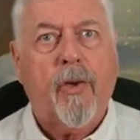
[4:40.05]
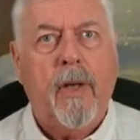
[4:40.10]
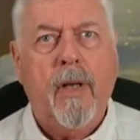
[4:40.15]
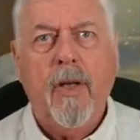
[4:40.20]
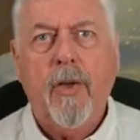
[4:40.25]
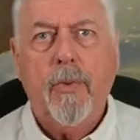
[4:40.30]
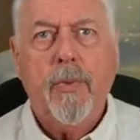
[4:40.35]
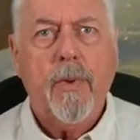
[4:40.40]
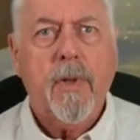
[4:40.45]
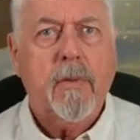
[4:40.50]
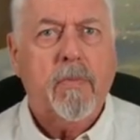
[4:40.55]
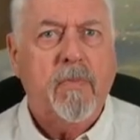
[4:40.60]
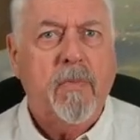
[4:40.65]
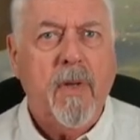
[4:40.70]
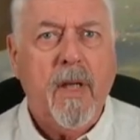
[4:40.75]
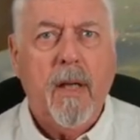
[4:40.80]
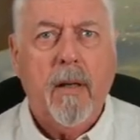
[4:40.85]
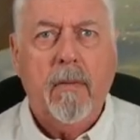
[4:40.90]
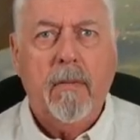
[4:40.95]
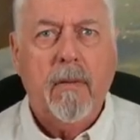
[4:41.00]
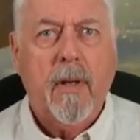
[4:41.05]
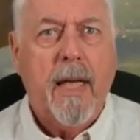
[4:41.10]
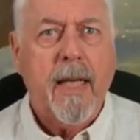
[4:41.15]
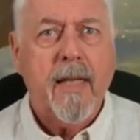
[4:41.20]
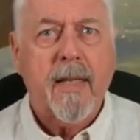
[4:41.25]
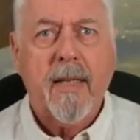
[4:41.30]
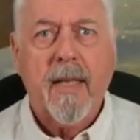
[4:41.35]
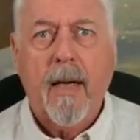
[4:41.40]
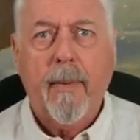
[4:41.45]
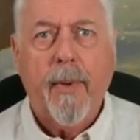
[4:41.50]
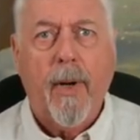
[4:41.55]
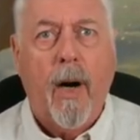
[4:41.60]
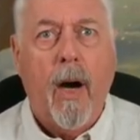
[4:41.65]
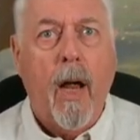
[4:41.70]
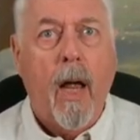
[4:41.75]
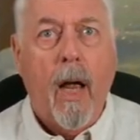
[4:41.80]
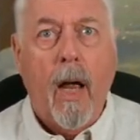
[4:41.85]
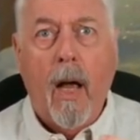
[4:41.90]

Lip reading: And this was, you know, late summer.